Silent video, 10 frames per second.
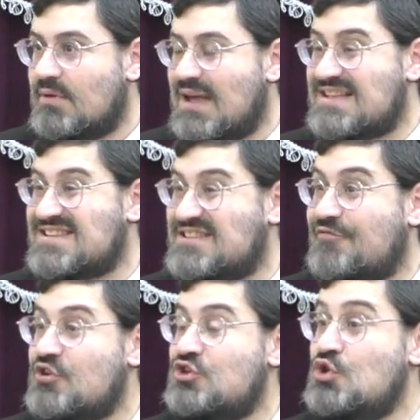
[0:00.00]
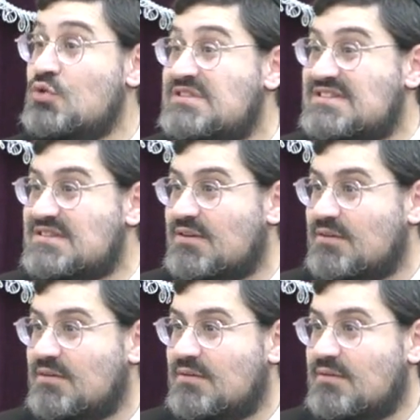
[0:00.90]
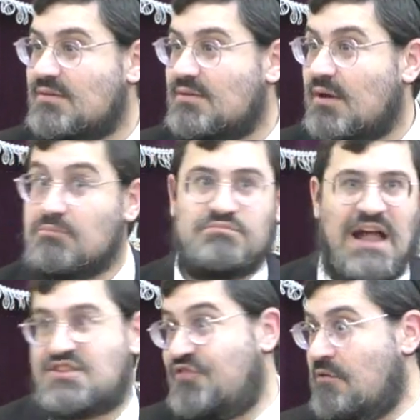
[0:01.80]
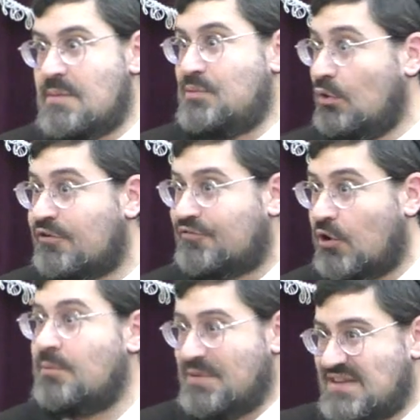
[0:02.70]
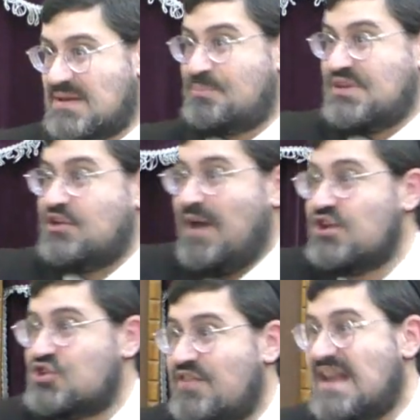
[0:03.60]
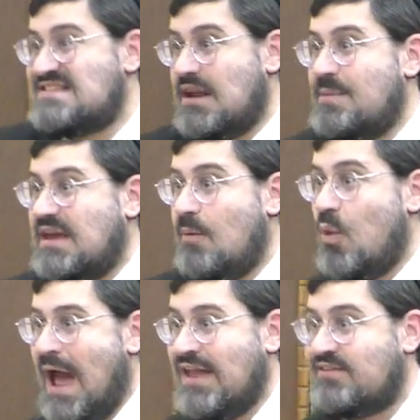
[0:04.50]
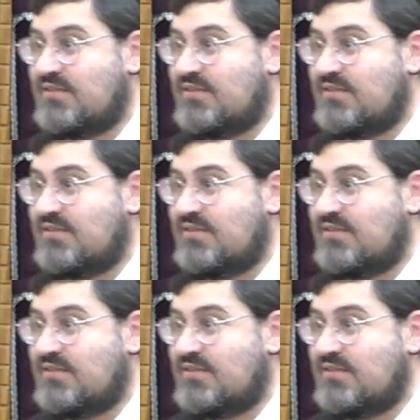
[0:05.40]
It's a different use? That's very beautiful, but there's a situation that it's going to become wet.